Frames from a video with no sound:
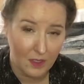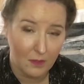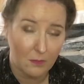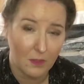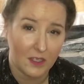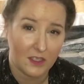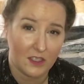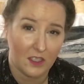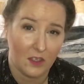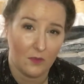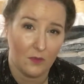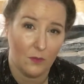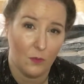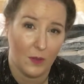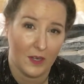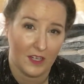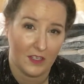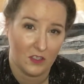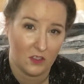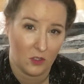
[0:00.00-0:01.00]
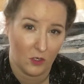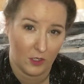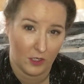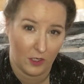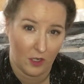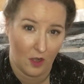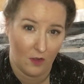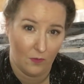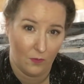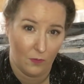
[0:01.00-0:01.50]
Myself, what I
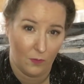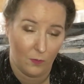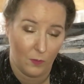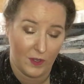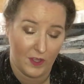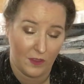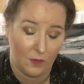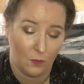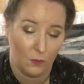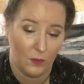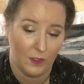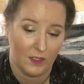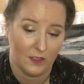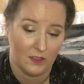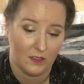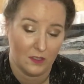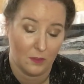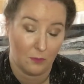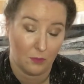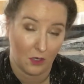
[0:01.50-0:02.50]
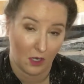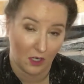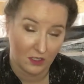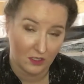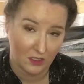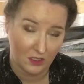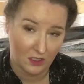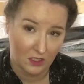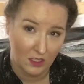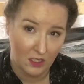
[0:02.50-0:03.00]
started off with was
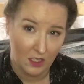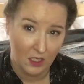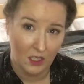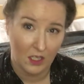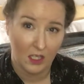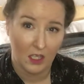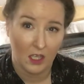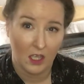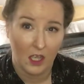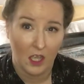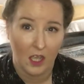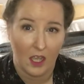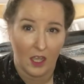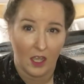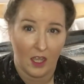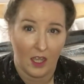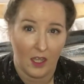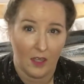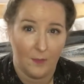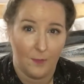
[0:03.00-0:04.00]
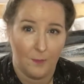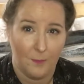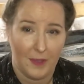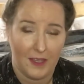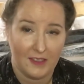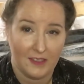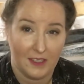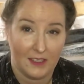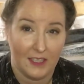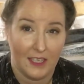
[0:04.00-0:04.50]
naproxen,
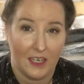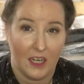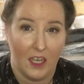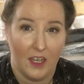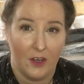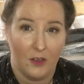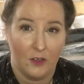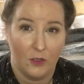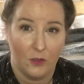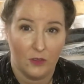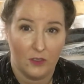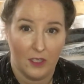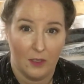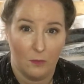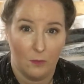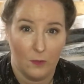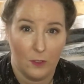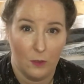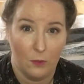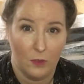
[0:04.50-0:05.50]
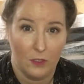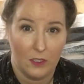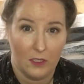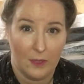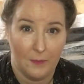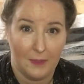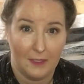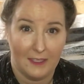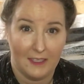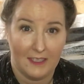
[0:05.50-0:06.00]
basically at a higher dose that you would
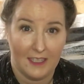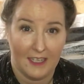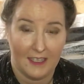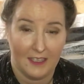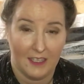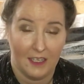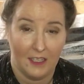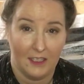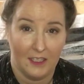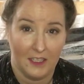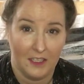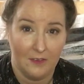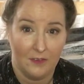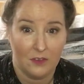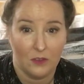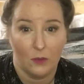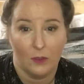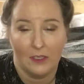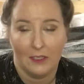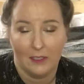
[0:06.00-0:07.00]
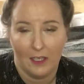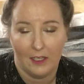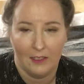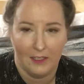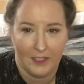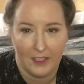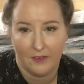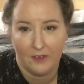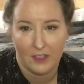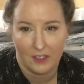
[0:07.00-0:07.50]
typically take than Aleve, so
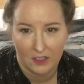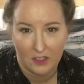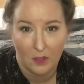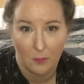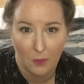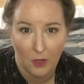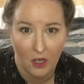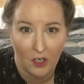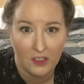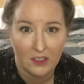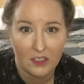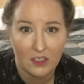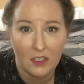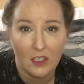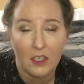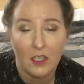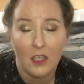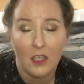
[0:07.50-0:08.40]
Aleve is naproxen.